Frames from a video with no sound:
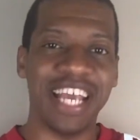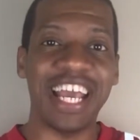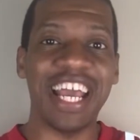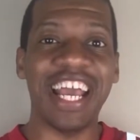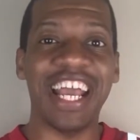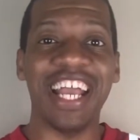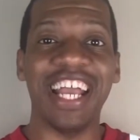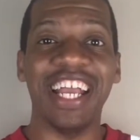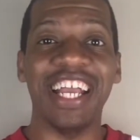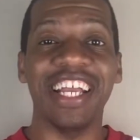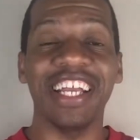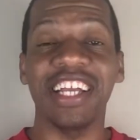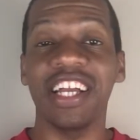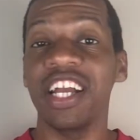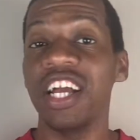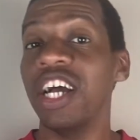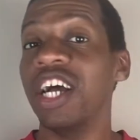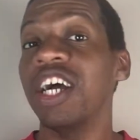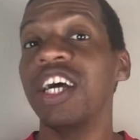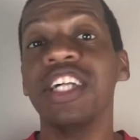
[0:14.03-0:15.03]

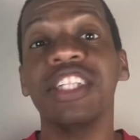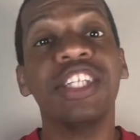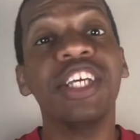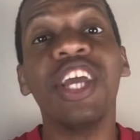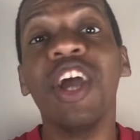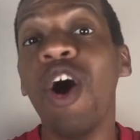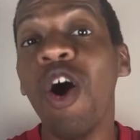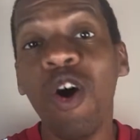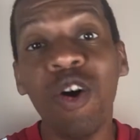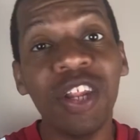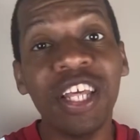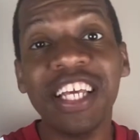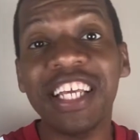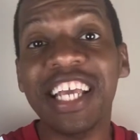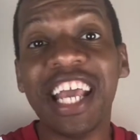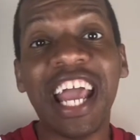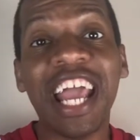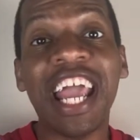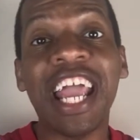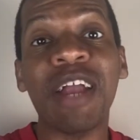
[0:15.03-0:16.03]
gang. The only
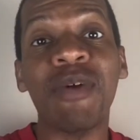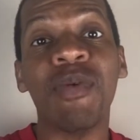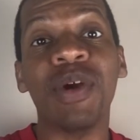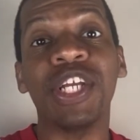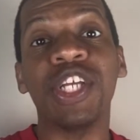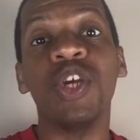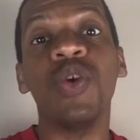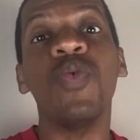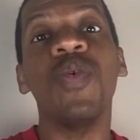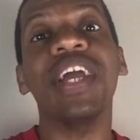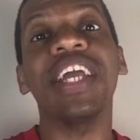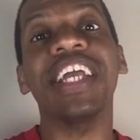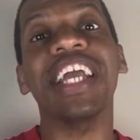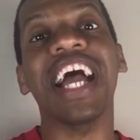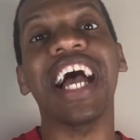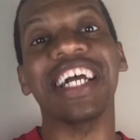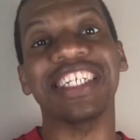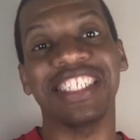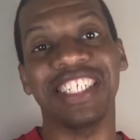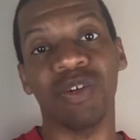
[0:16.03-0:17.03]
gang where you ain't
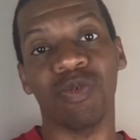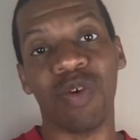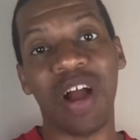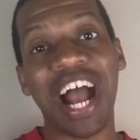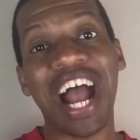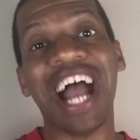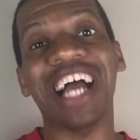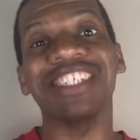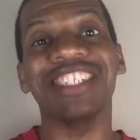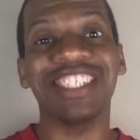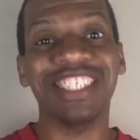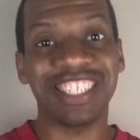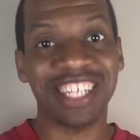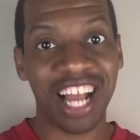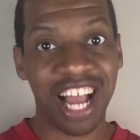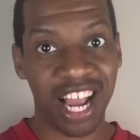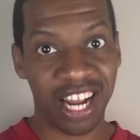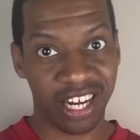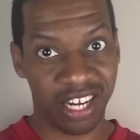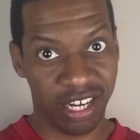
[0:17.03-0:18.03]
got to ride
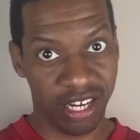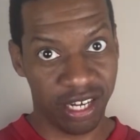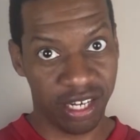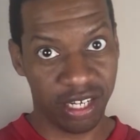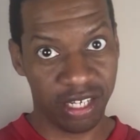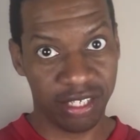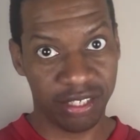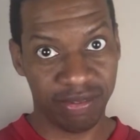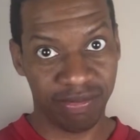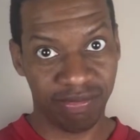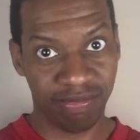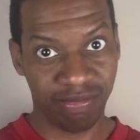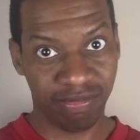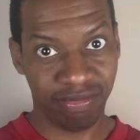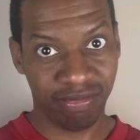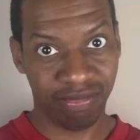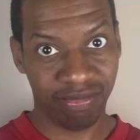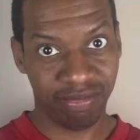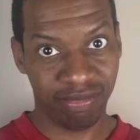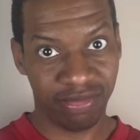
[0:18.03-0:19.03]
shotgun.
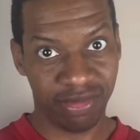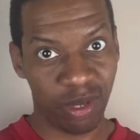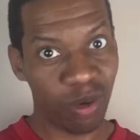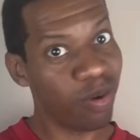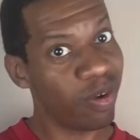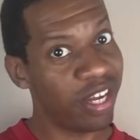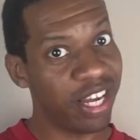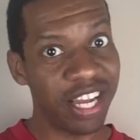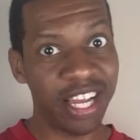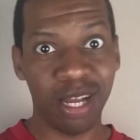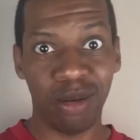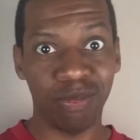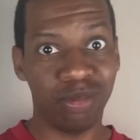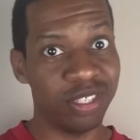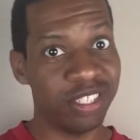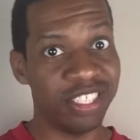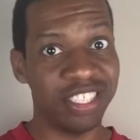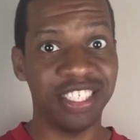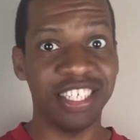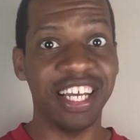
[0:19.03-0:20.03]
Okay, I'm
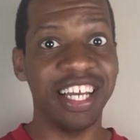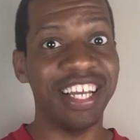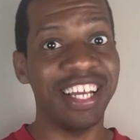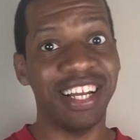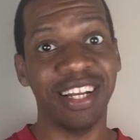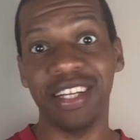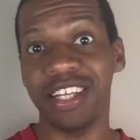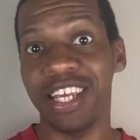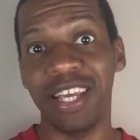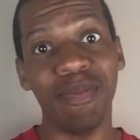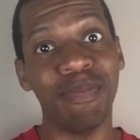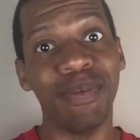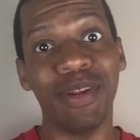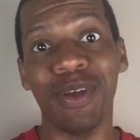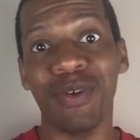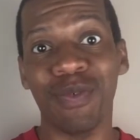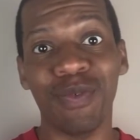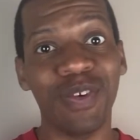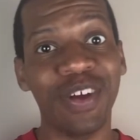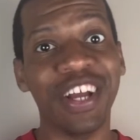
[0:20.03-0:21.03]
just saying, keeping
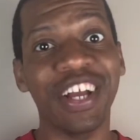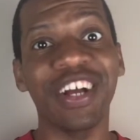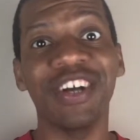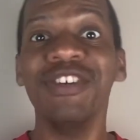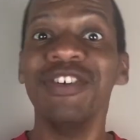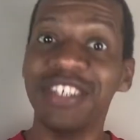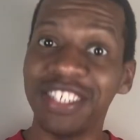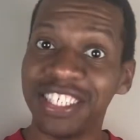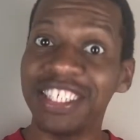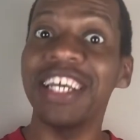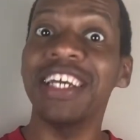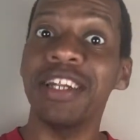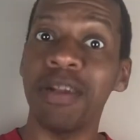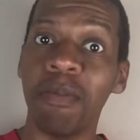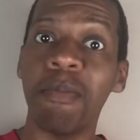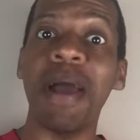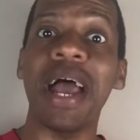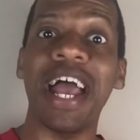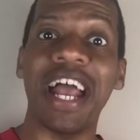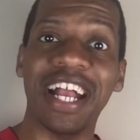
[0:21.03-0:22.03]
it real. You can sit in the
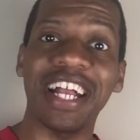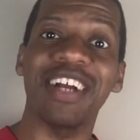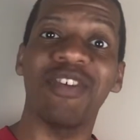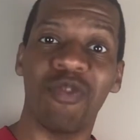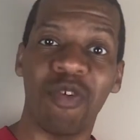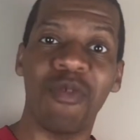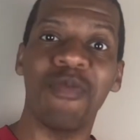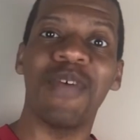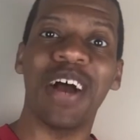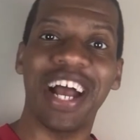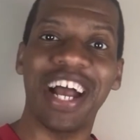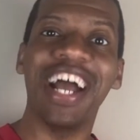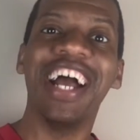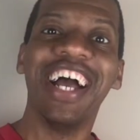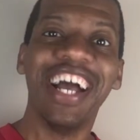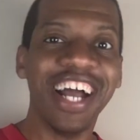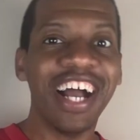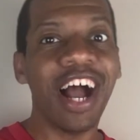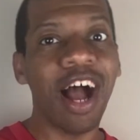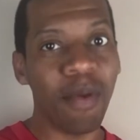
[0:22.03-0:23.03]
back.
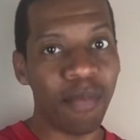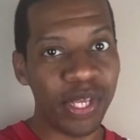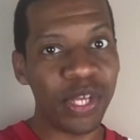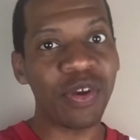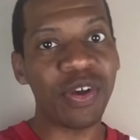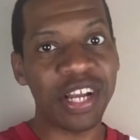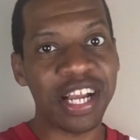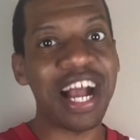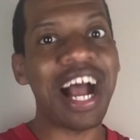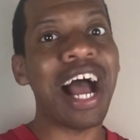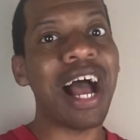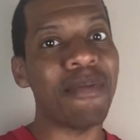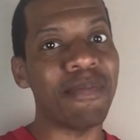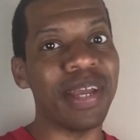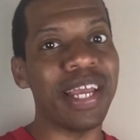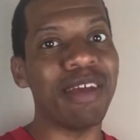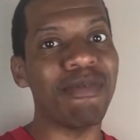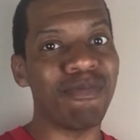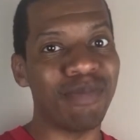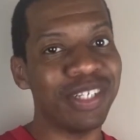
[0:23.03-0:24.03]
You can
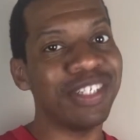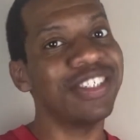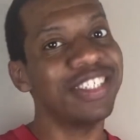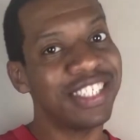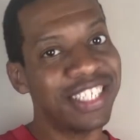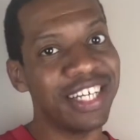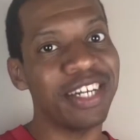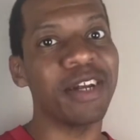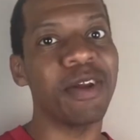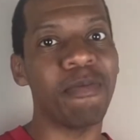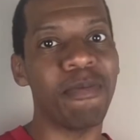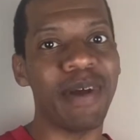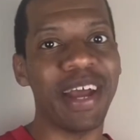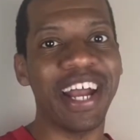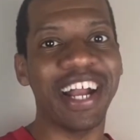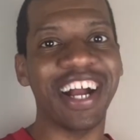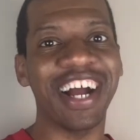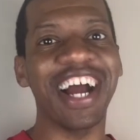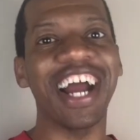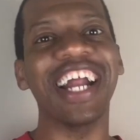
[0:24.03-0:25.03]
comment, but you can sit in the
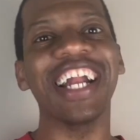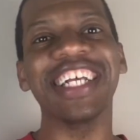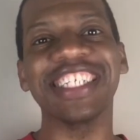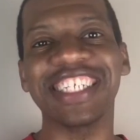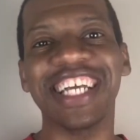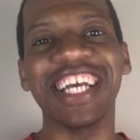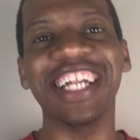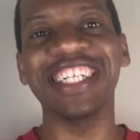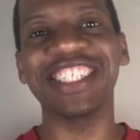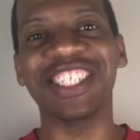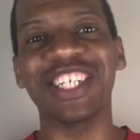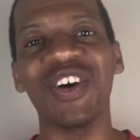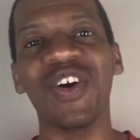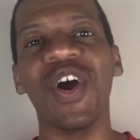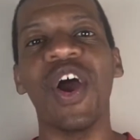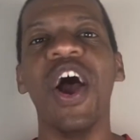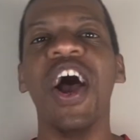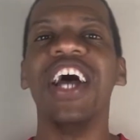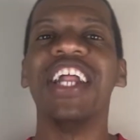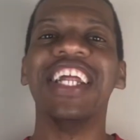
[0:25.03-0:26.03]
back. All right, let's get into
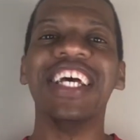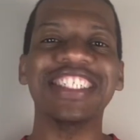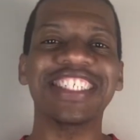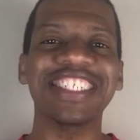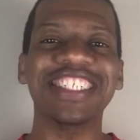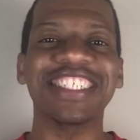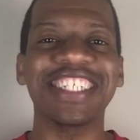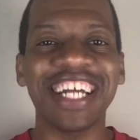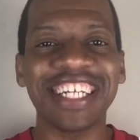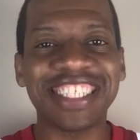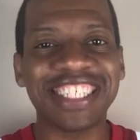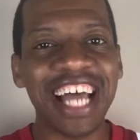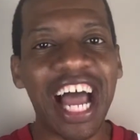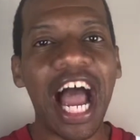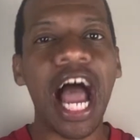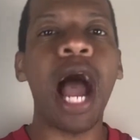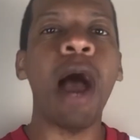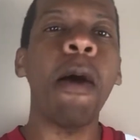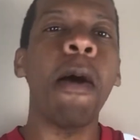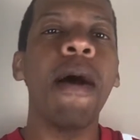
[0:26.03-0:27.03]
it. This is the
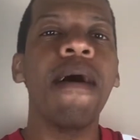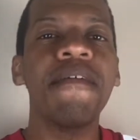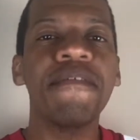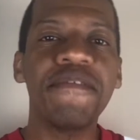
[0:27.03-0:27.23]
top